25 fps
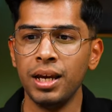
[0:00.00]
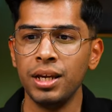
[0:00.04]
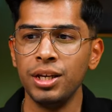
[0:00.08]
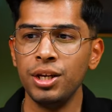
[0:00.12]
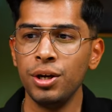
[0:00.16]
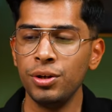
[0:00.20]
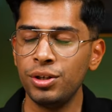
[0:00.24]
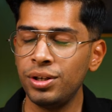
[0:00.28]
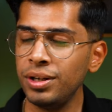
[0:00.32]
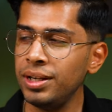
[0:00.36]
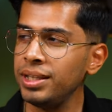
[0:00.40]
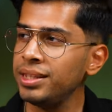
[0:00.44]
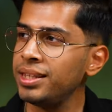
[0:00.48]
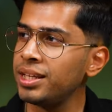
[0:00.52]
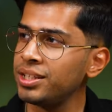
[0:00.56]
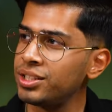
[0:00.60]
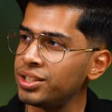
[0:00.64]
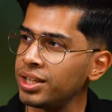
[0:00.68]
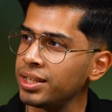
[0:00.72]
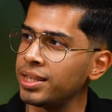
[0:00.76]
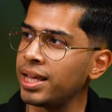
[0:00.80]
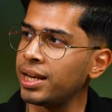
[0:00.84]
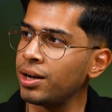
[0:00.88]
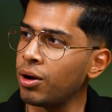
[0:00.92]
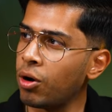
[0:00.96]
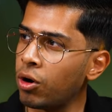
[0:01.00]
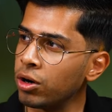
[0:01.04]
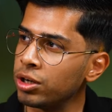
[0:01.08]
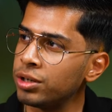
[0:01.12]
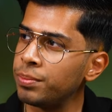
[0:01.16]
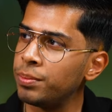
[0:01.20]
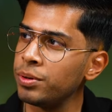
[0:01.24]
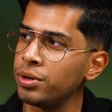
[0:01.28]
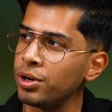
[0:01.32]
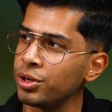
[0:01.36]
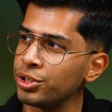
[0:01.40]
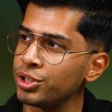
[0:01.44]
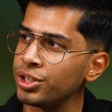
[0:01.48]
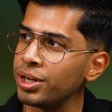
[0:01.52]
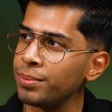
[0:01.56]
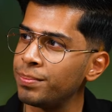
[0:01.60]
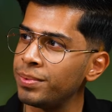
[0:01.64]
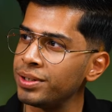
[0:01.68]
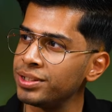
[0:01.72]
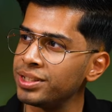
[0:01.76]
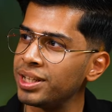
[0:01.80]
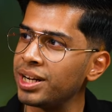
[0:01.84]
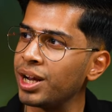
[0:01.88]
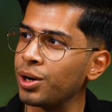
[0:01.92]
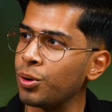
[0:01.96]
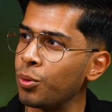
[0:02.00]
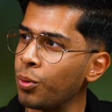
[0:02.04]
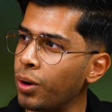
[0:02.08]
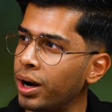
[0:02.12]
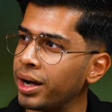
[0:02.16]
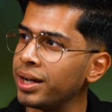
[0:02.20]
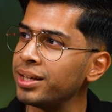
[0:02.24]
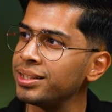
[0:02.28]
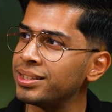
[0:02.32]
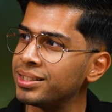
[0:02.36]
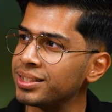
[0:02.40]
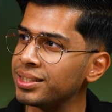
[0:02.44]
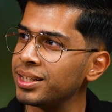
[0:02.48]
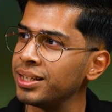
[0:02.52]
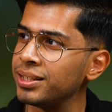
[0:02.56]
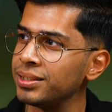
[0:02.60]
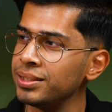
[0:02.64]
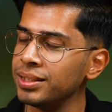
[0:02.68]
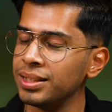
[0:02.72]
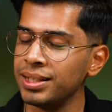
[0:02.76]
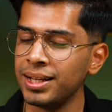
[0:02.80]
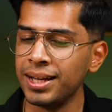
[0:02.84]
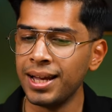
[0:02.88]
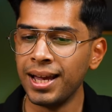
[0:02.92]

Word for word: usually they say that entrepreneurship is an acquired skill.